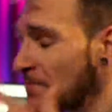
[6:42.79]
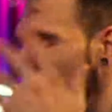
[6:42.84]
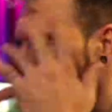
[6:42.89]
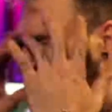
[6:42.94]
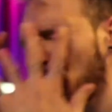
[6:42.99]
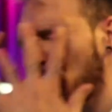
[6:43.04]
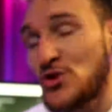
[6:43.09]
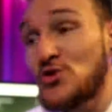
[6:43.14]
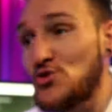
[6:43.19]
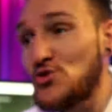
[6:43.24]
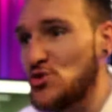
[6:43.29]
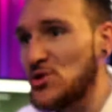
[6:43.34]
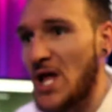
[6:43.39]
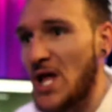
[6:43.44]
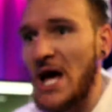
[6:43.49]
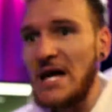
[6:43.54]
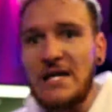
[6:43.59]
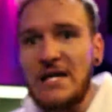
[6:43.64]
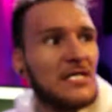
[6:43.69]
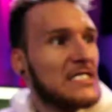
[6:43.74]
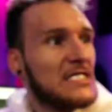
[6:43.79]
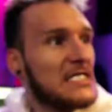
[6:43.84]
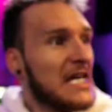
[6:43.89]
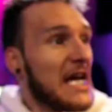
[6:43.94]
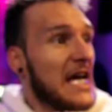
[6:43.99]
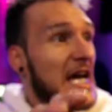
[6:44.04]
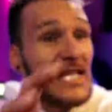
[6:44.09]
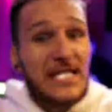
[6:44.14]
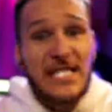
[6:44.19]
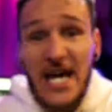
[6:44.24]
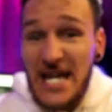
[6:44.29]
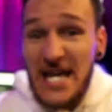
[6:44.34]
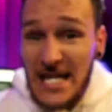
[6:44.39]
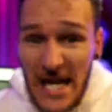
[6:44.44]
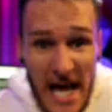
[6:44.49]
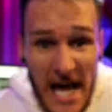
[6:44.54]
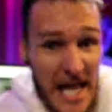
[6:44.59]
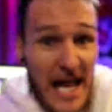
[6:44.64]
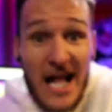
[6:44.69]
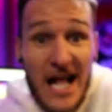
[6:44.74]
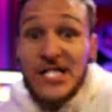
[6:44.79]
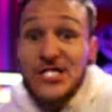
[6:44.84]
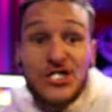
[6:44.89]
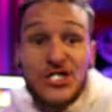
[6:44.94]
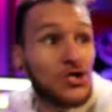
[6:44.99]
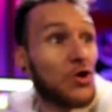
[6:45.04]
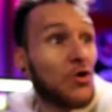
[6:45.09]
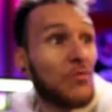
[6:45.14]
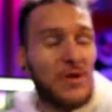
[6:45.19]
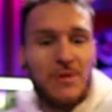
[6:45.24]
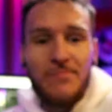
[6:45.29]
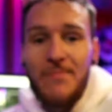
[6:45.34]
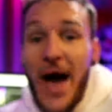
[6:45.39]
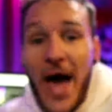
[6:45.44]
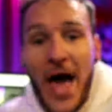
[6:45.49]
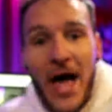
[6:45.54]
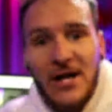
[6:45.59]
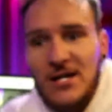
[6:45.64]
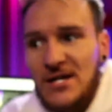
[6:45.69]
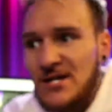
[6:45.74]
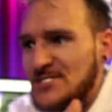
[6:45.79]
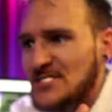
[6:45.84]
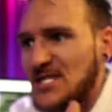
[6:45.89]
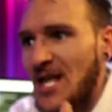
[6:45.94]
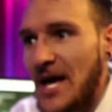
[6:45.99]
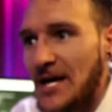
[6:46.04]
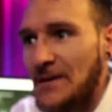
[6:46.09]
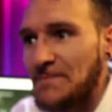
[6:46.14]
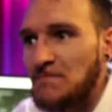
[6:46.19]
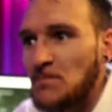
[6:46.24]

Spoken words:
Dude, like, and that just took me back. Because, like,